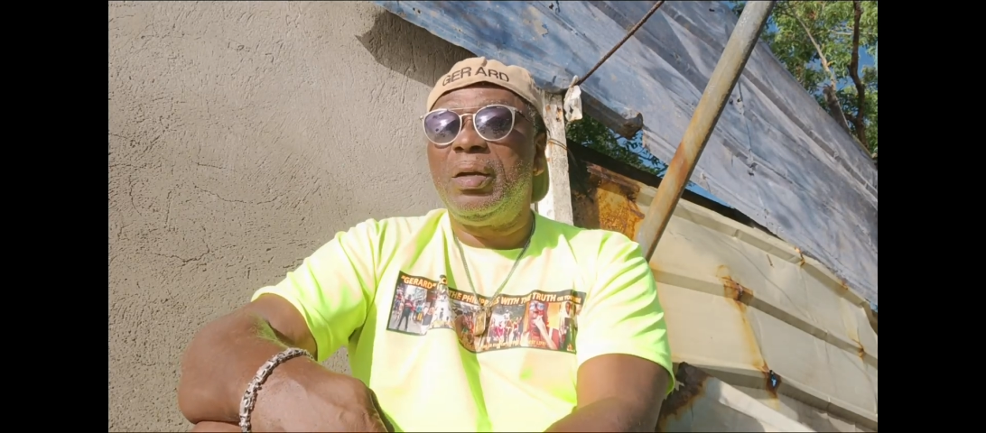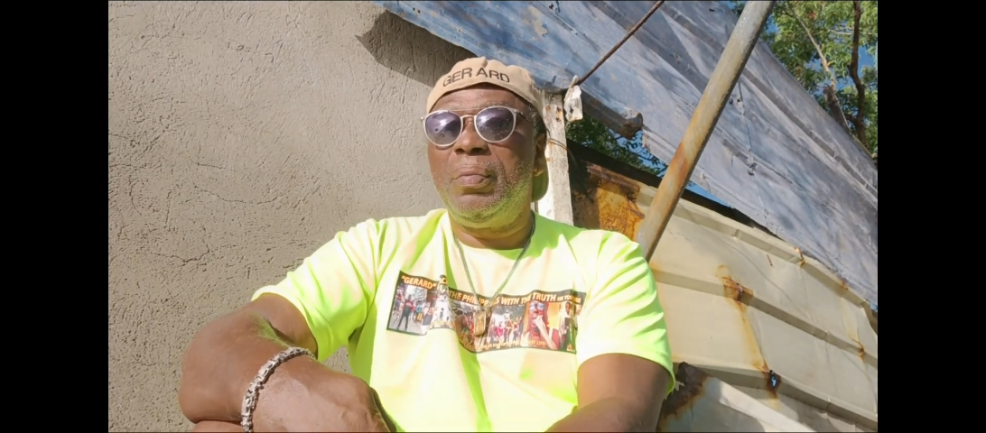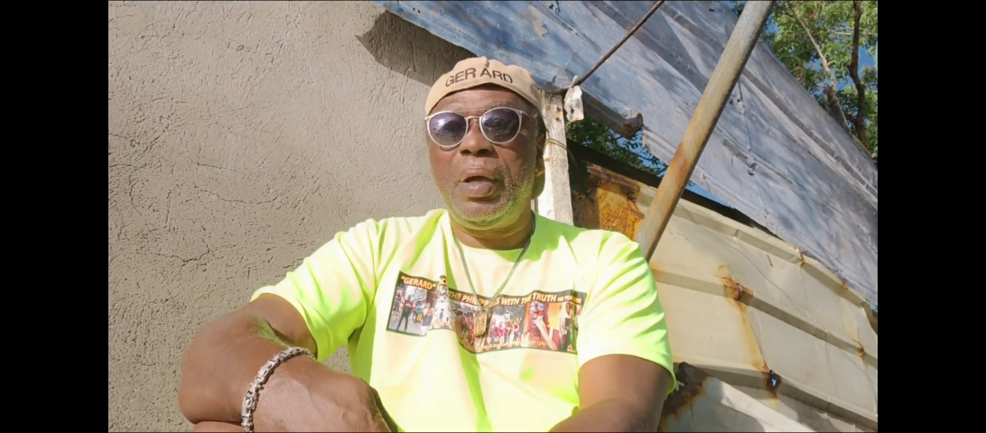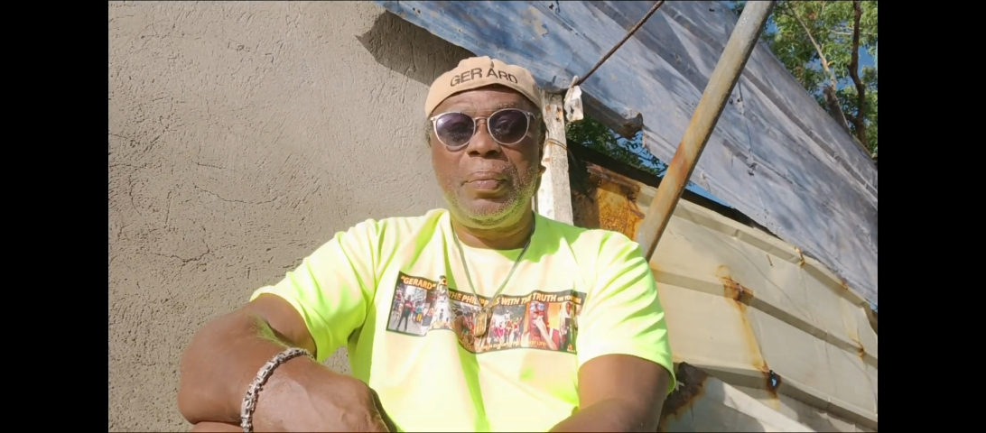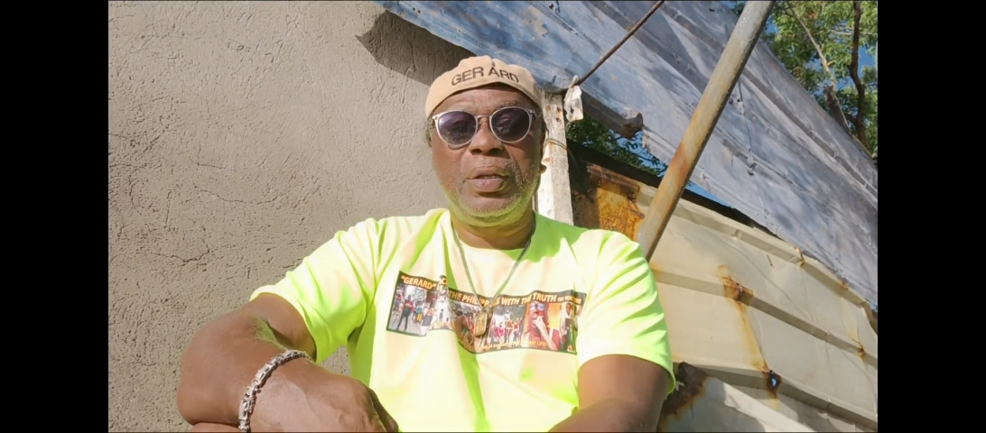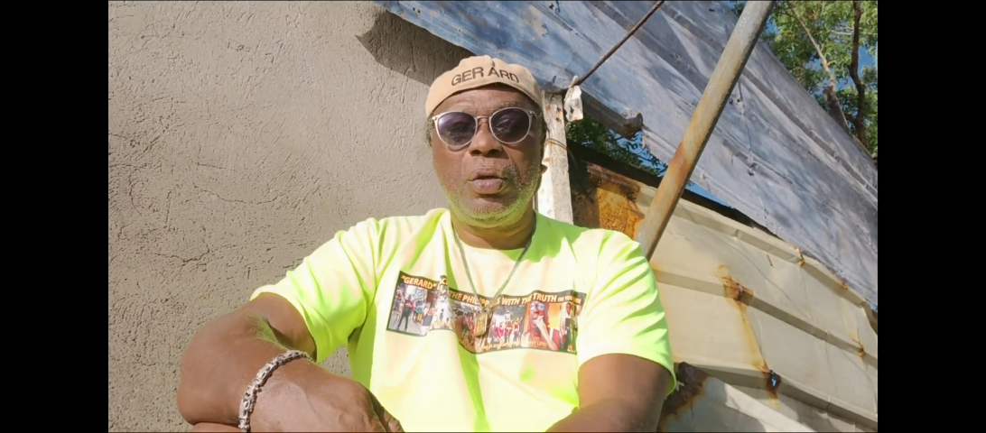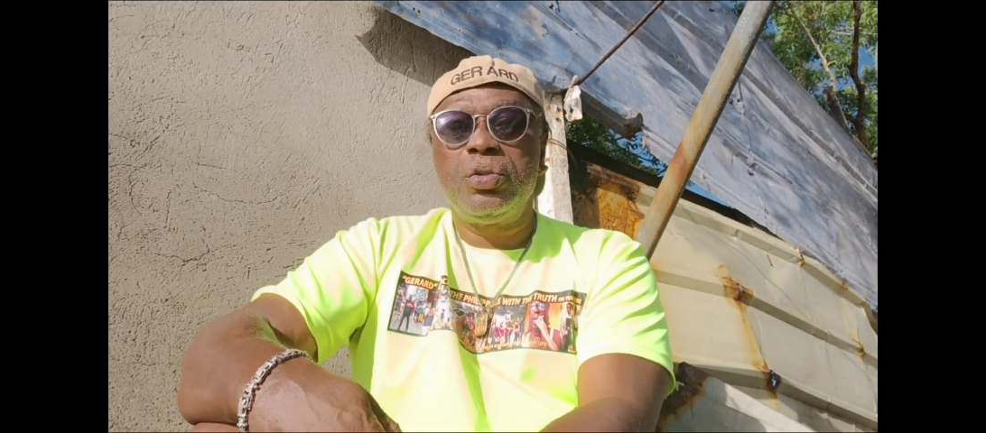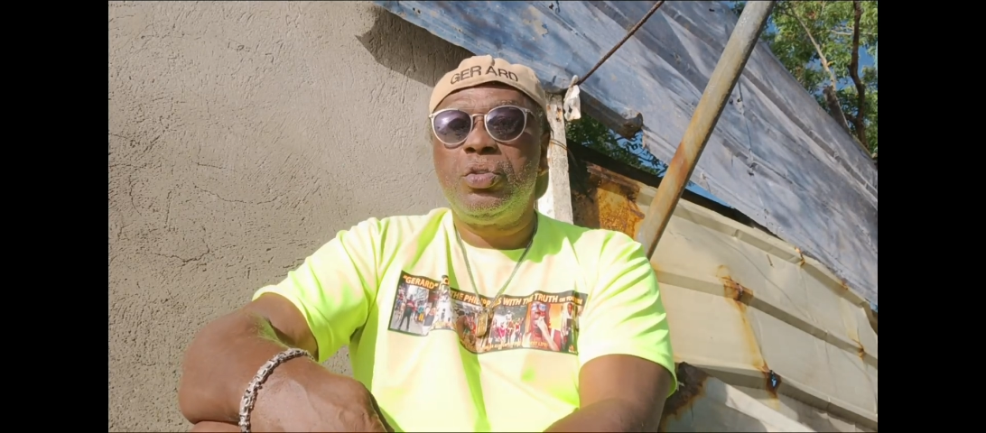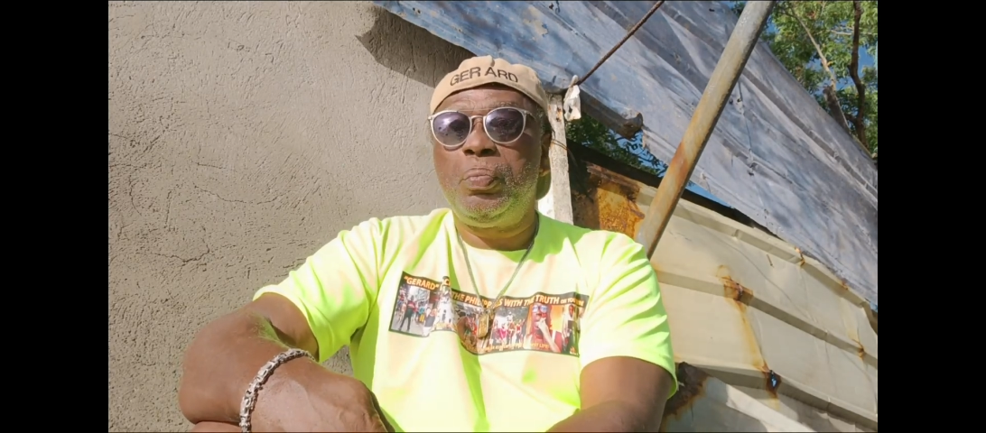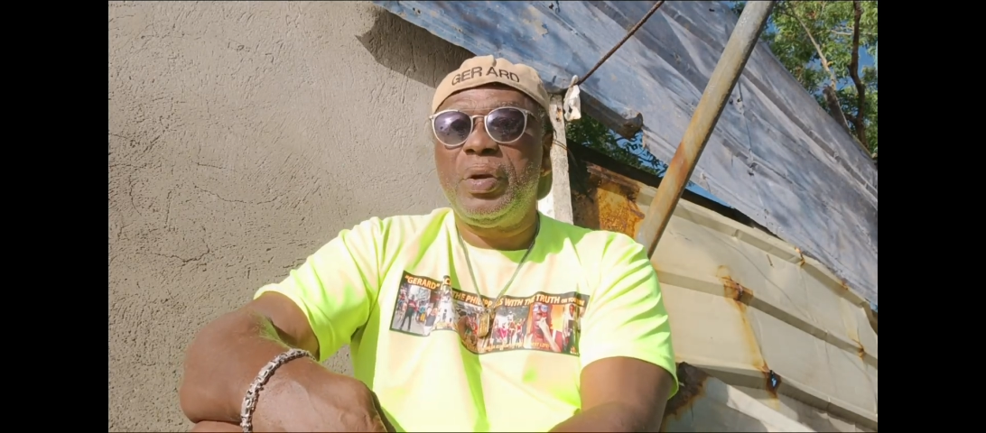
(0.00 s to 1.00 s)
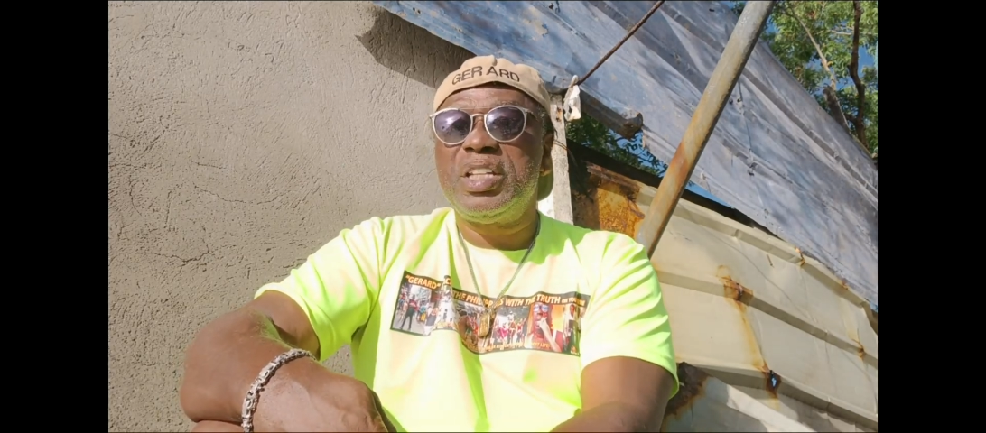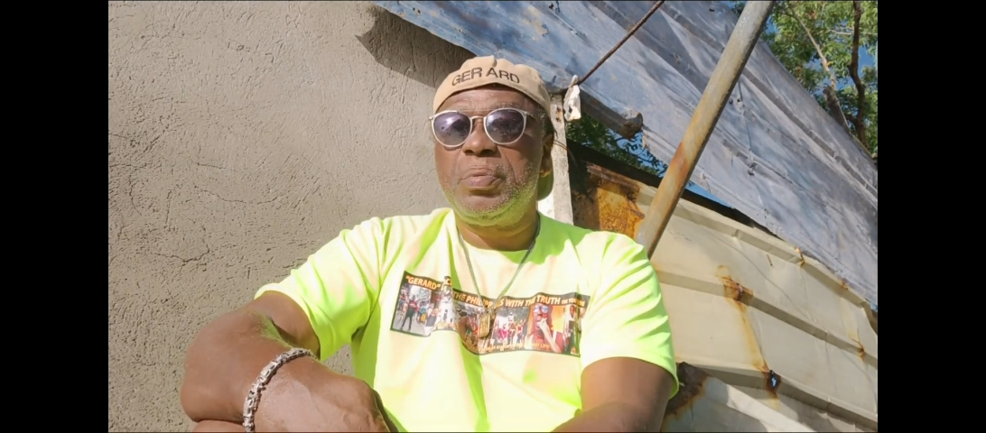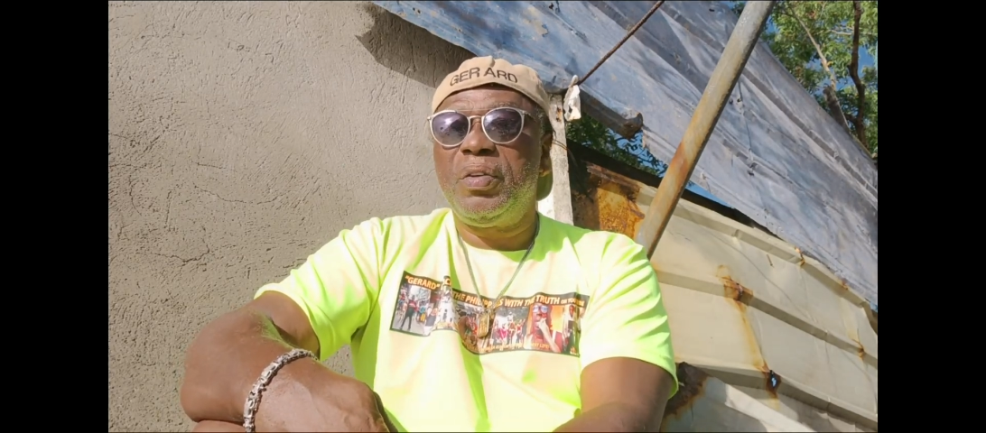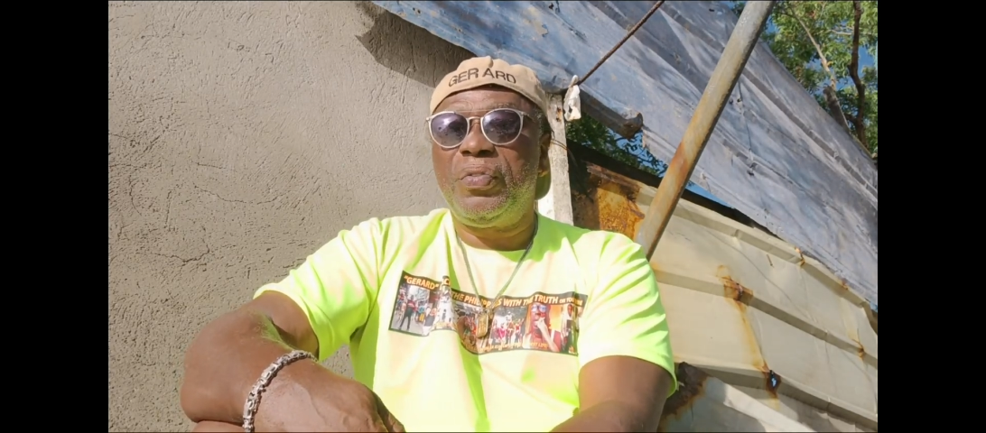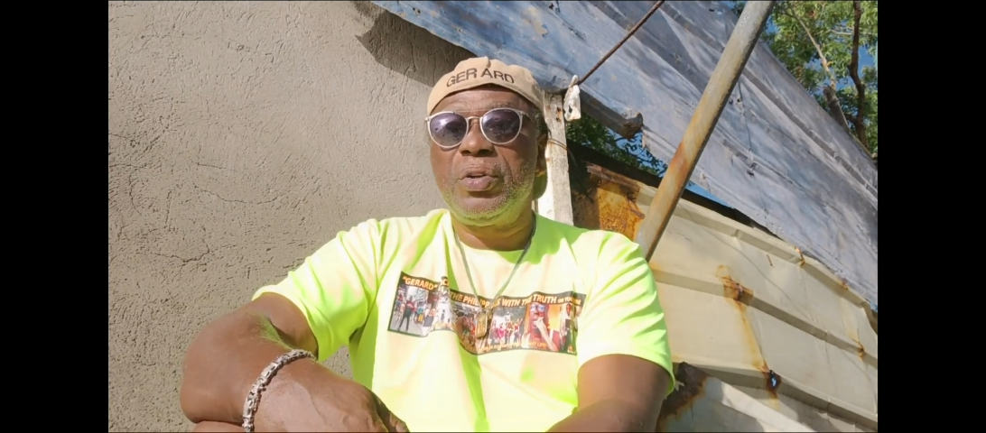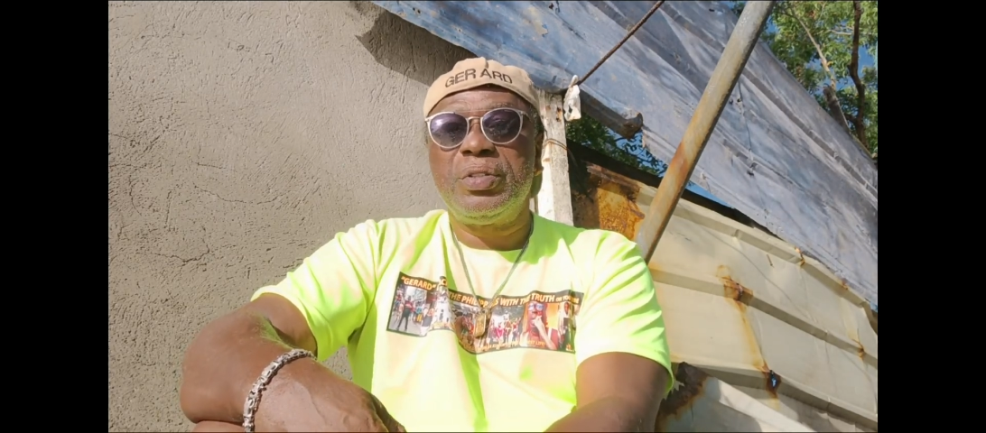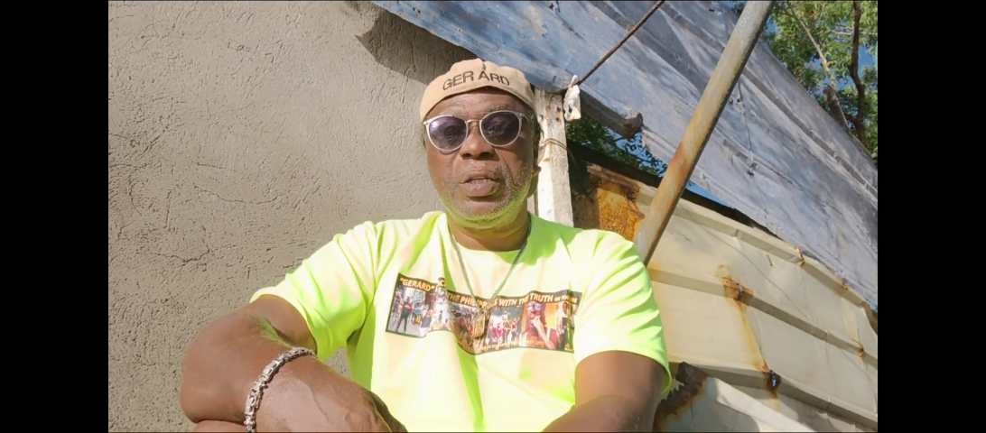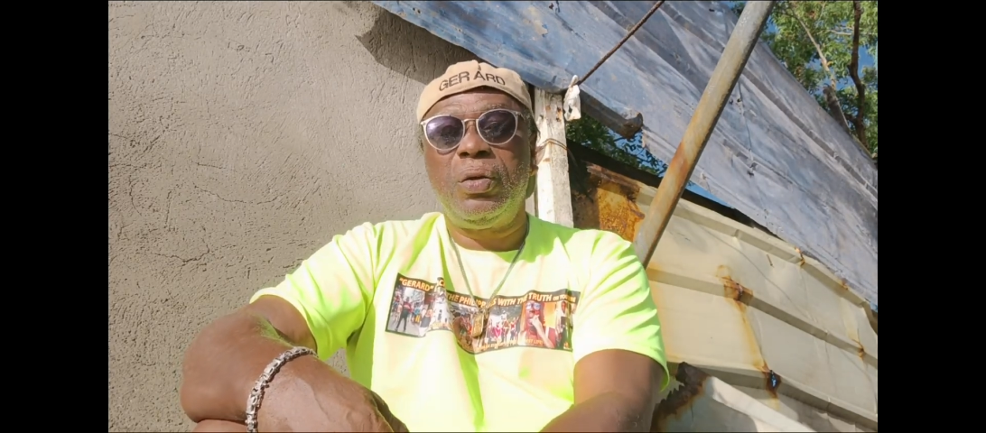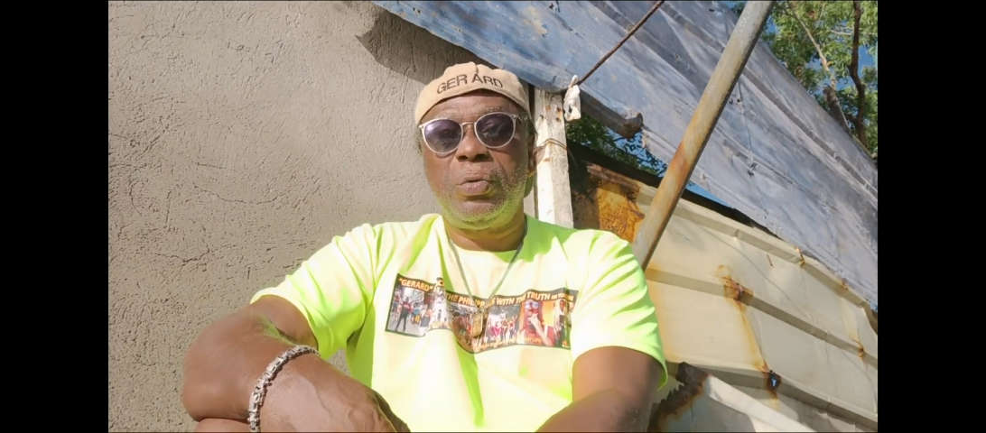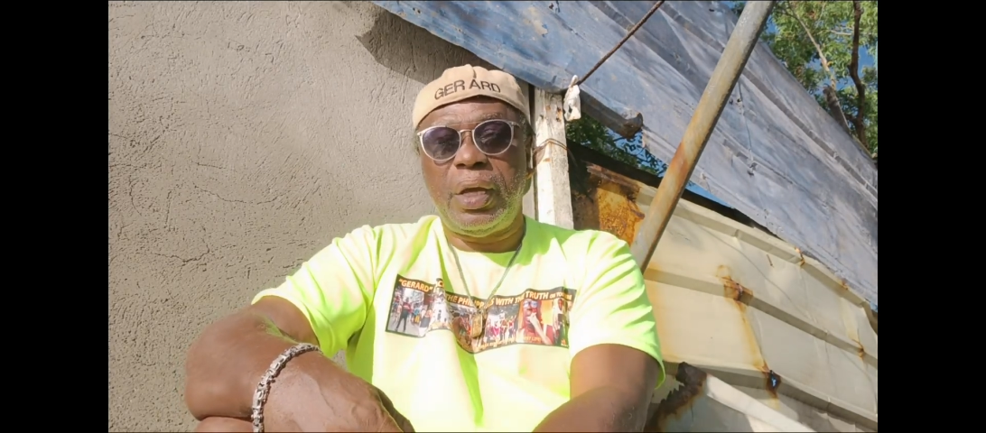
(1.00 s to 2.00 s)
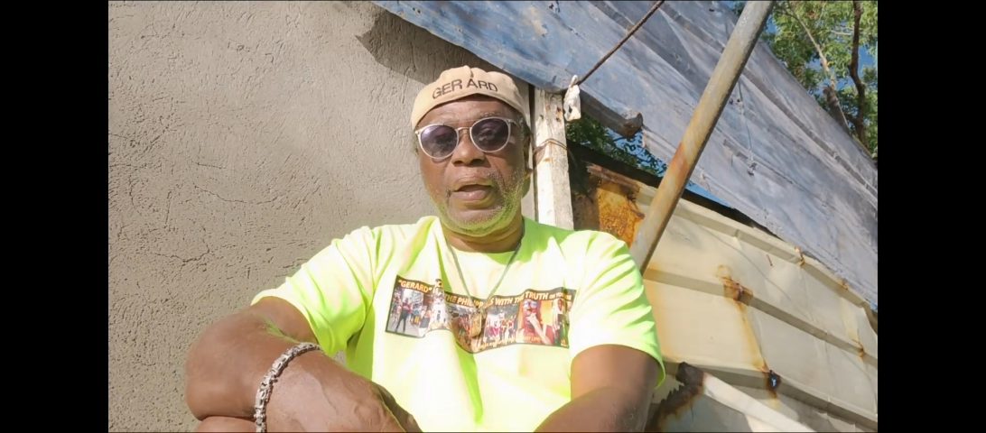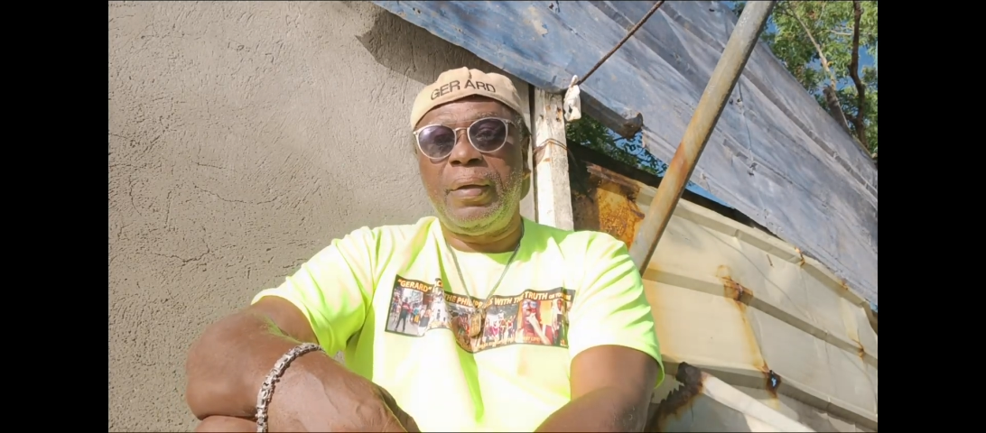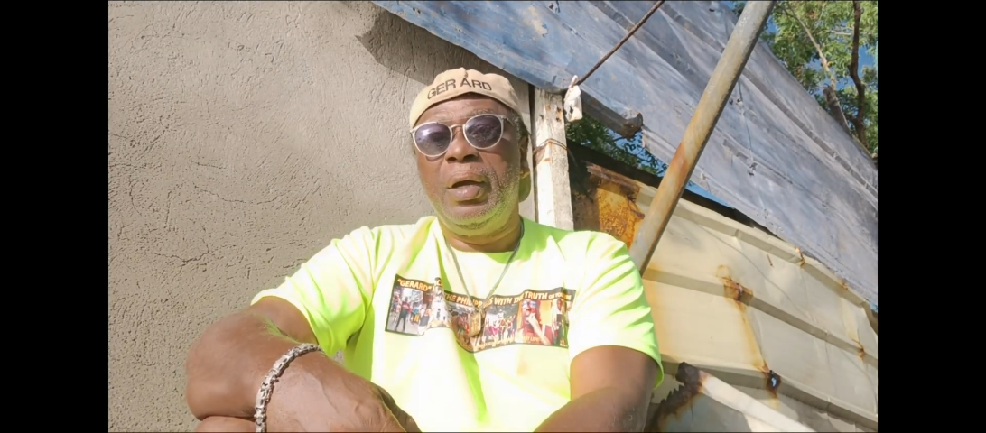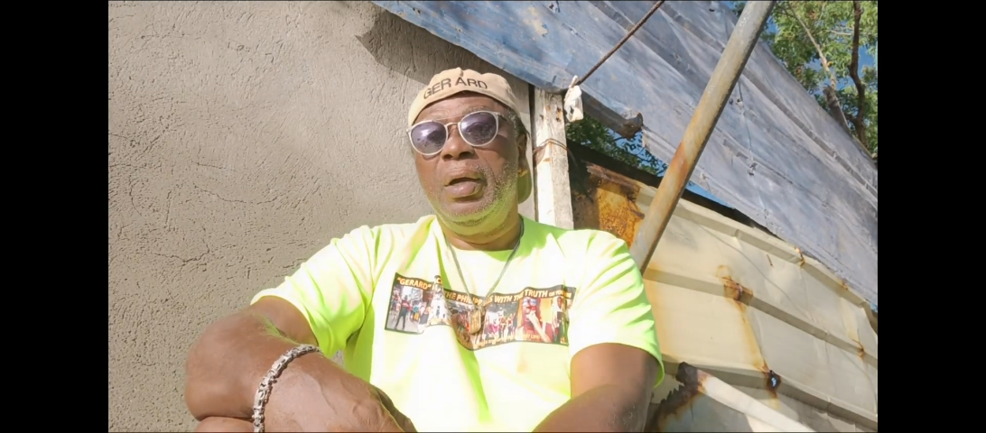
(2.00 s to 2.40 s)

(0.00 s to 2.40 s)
or maybe those who bless me first, then okay.